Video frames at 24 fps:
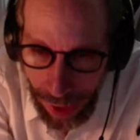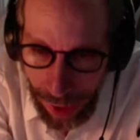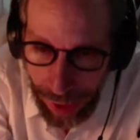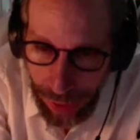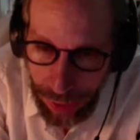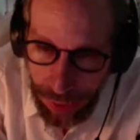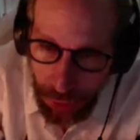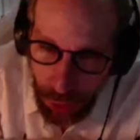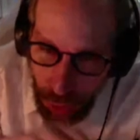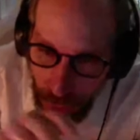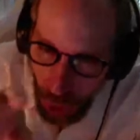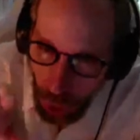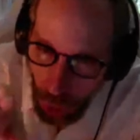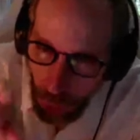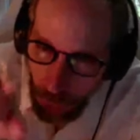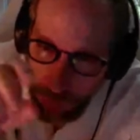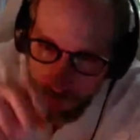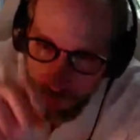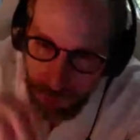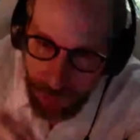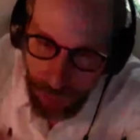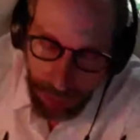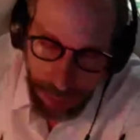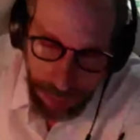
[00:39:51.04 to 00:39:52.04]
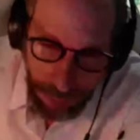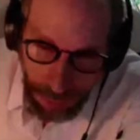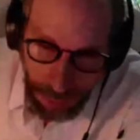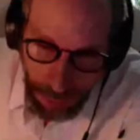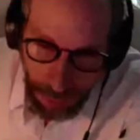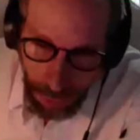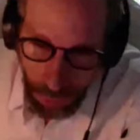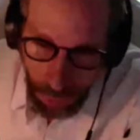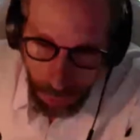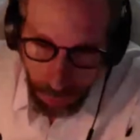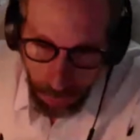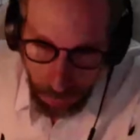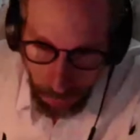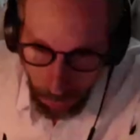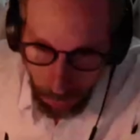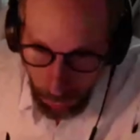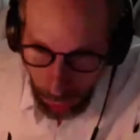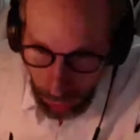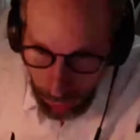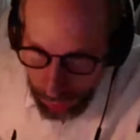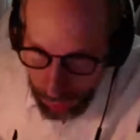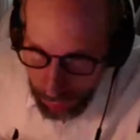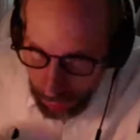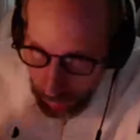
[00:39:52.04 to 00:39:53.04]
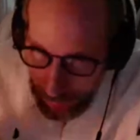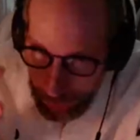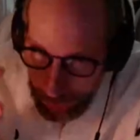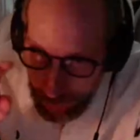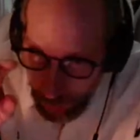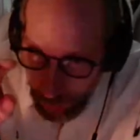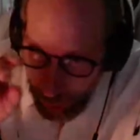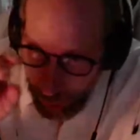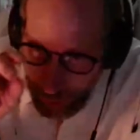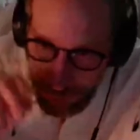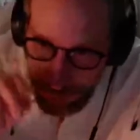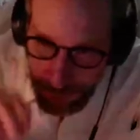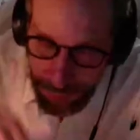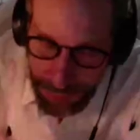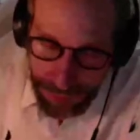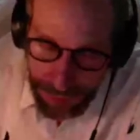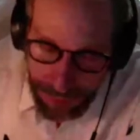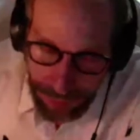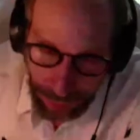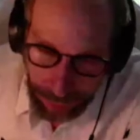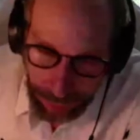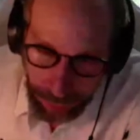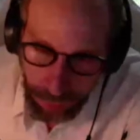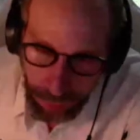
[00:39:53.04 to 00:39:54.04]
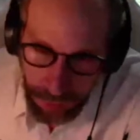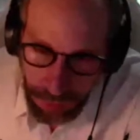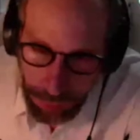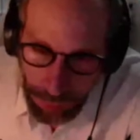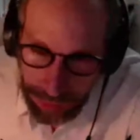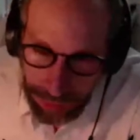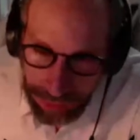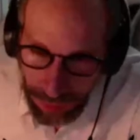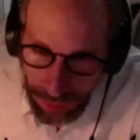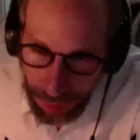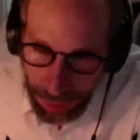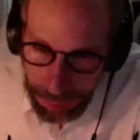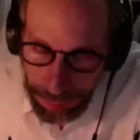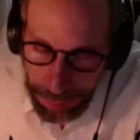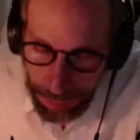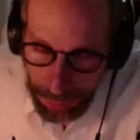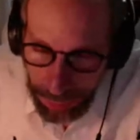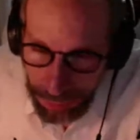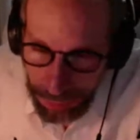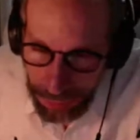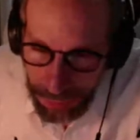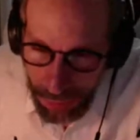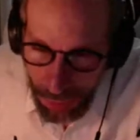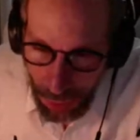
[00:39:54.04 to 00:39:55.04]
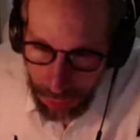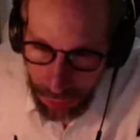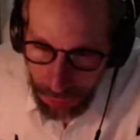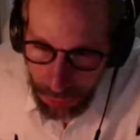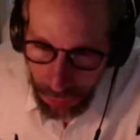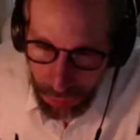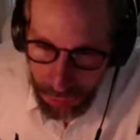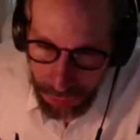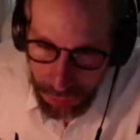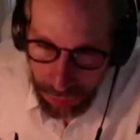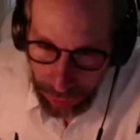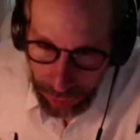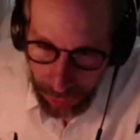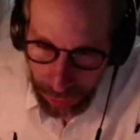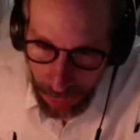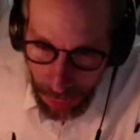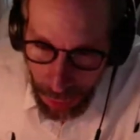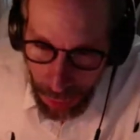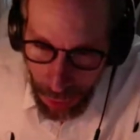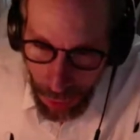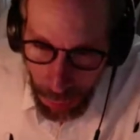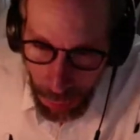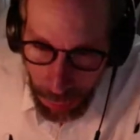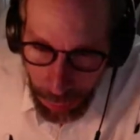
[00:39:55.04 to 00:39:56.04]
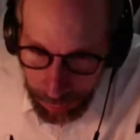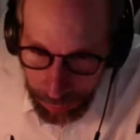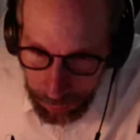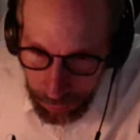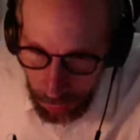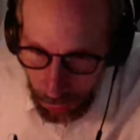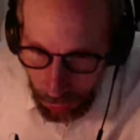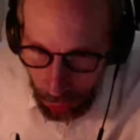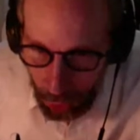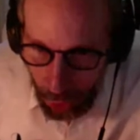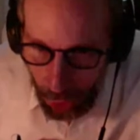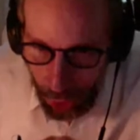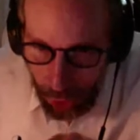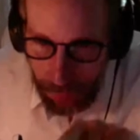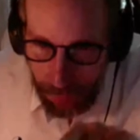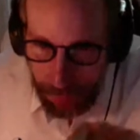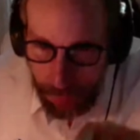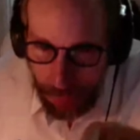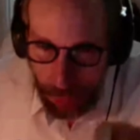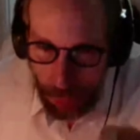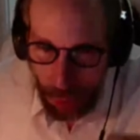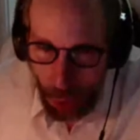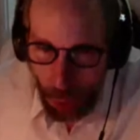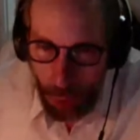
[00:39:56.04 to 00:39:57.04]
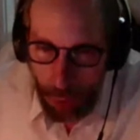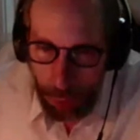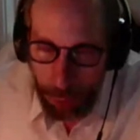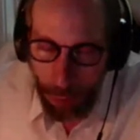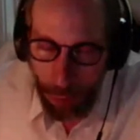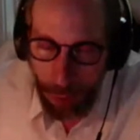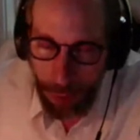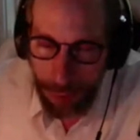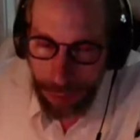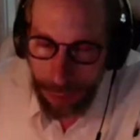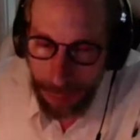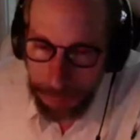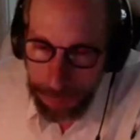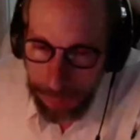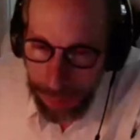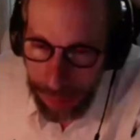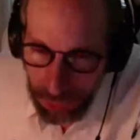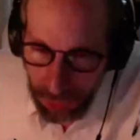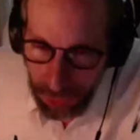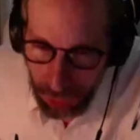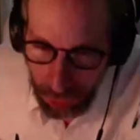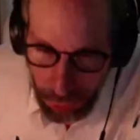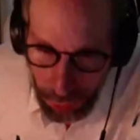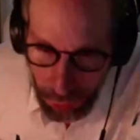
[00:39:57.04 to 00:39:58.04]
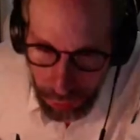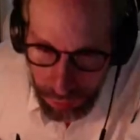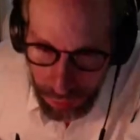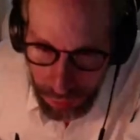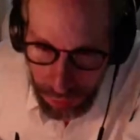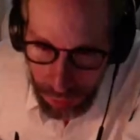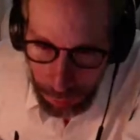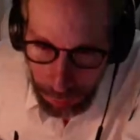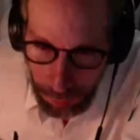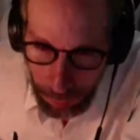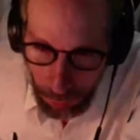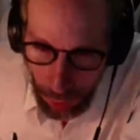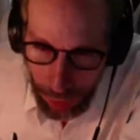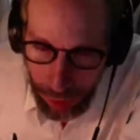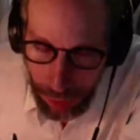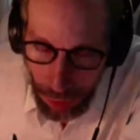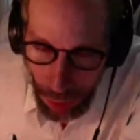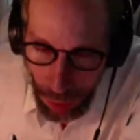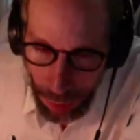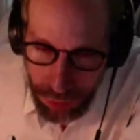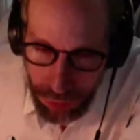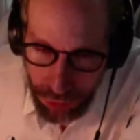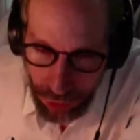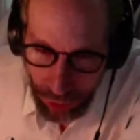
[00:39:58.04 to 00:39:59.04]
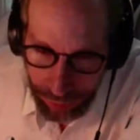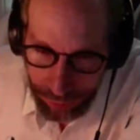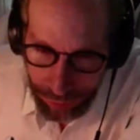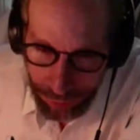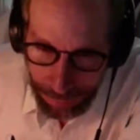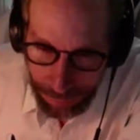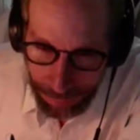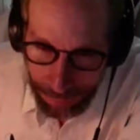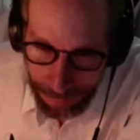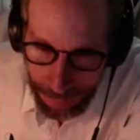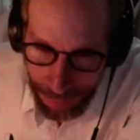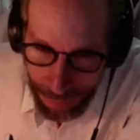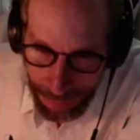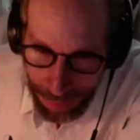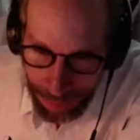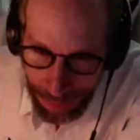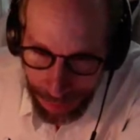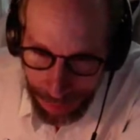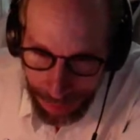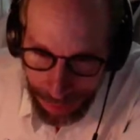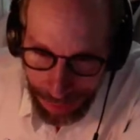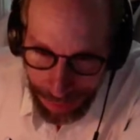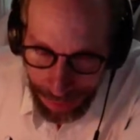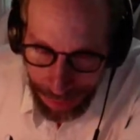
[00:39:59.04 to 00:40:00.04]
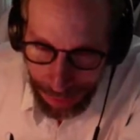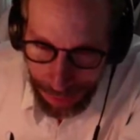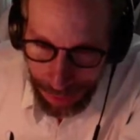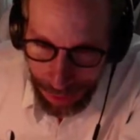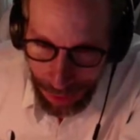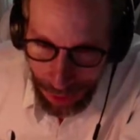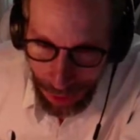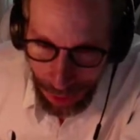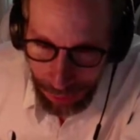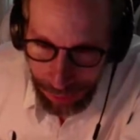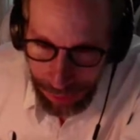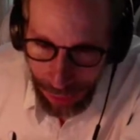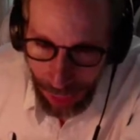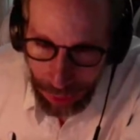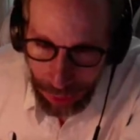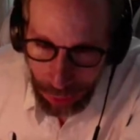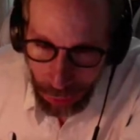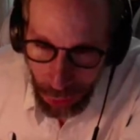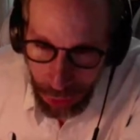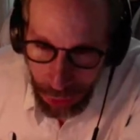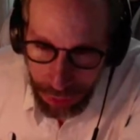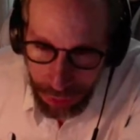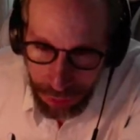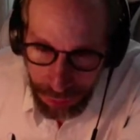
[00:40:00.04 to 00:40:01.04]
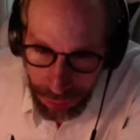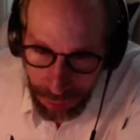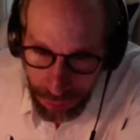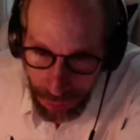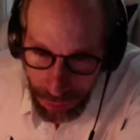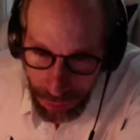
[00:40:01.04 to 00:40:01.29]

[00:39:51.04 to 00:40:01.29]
And you notice that well, it's very bright at the center. There's about 10 billion stars at the center. But if you look in the lower part of that picture, you see a bright object. And that looks